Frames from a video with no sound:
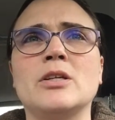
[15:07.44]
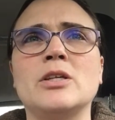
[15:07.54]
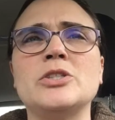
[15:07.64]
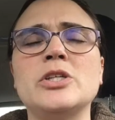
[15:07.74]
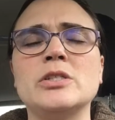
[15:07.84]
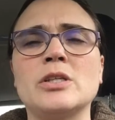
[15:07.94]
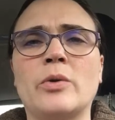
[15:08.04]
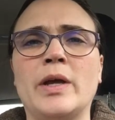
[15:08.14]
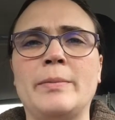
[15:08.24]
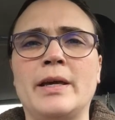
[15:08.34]
She's
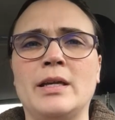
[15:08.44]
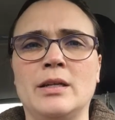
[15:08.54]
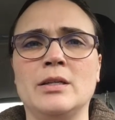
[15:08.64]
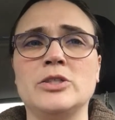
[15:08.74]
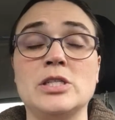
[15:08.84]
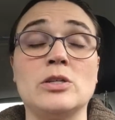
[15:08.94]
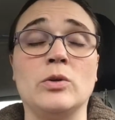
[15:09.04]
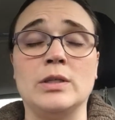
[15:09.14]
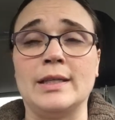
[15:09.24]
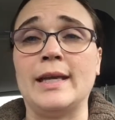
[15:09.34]
she's an
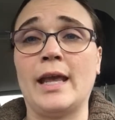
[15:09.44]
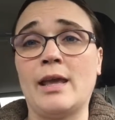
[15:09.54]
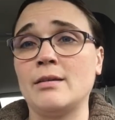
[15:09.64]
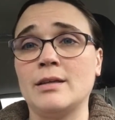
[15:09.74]
old lady.